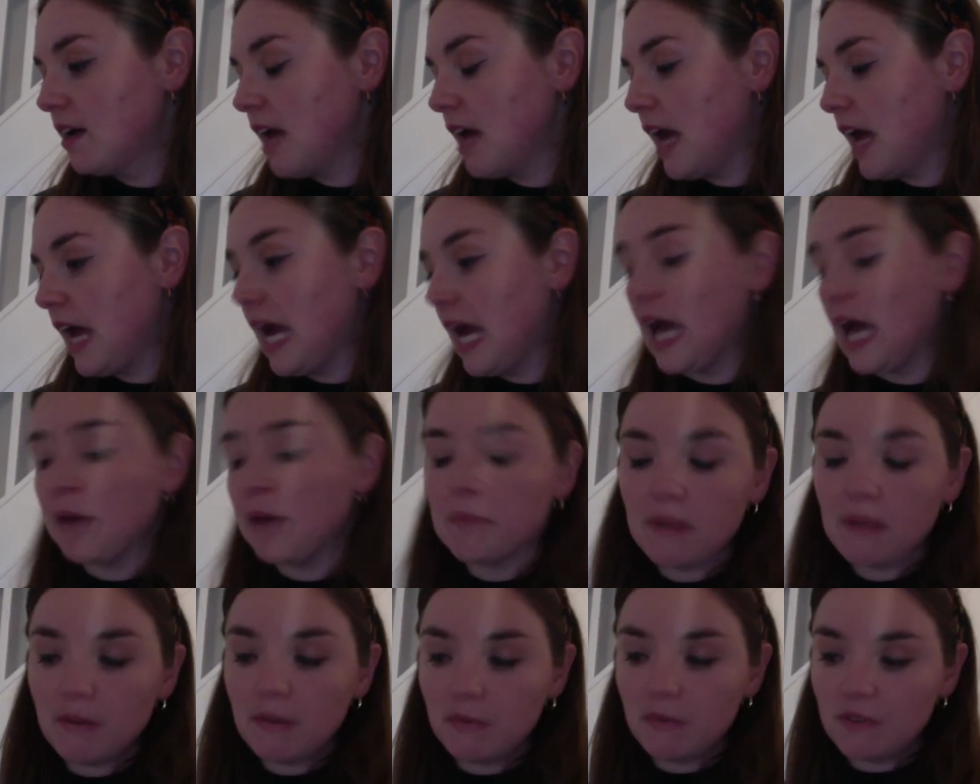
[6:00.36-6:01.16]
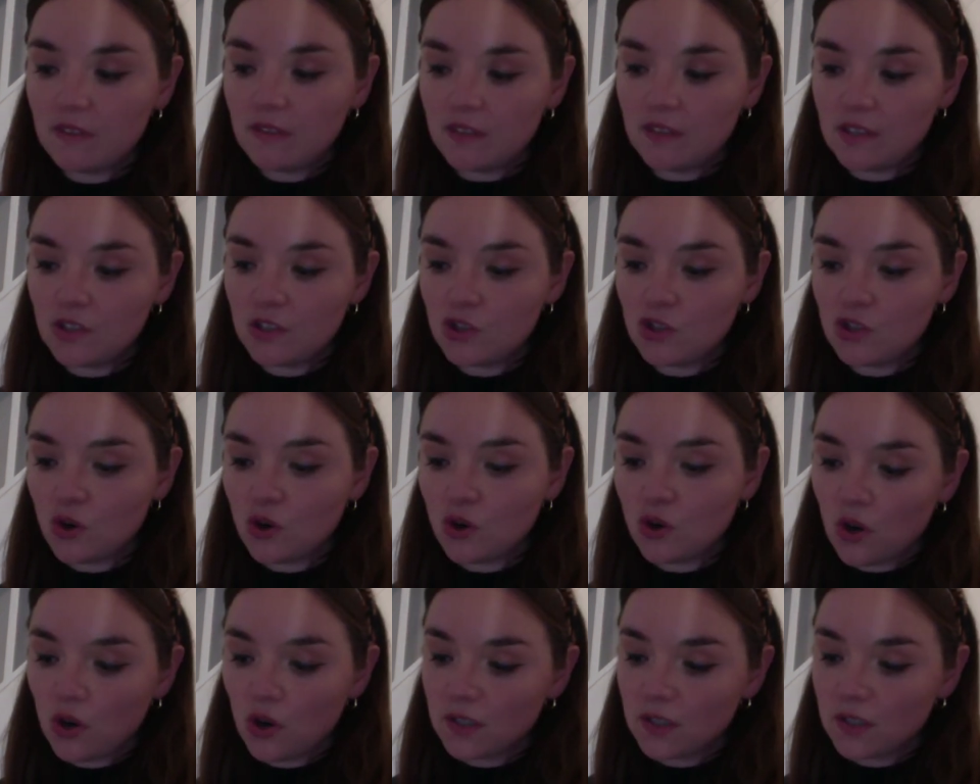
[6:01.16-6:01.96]
happy with this
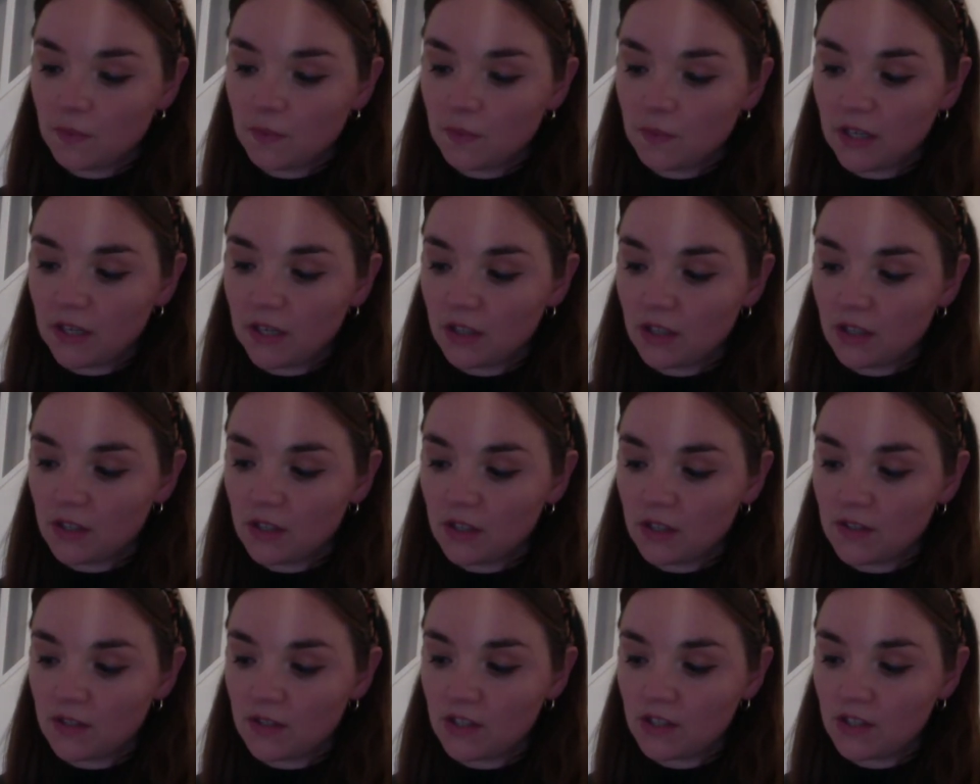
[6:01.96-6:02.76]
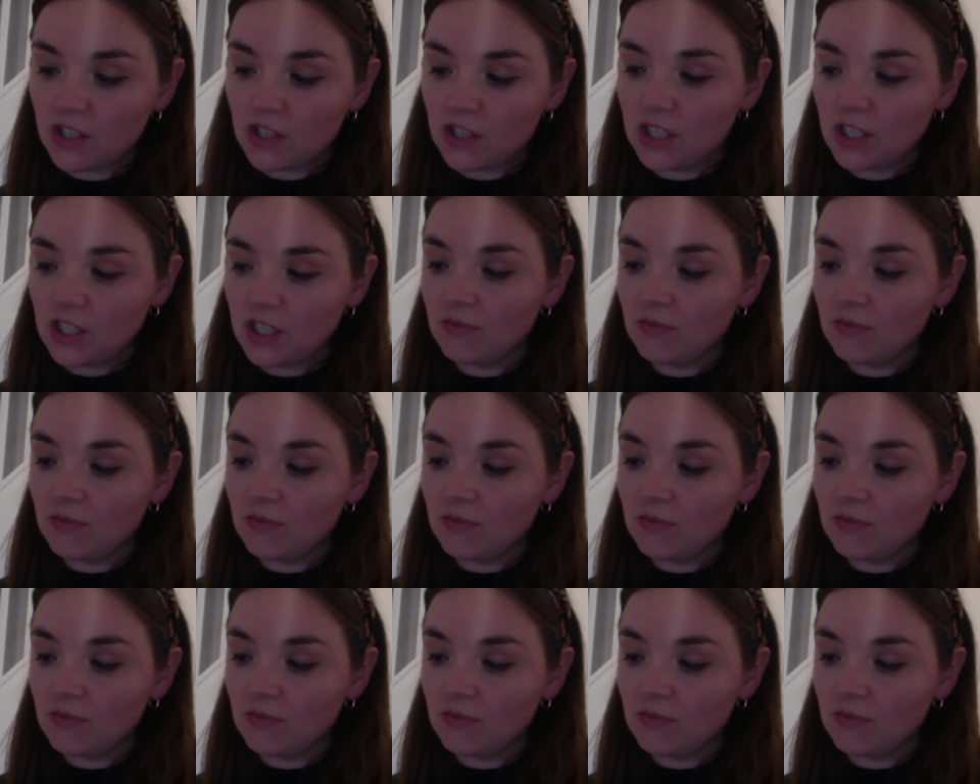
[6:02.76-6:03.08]
choice because she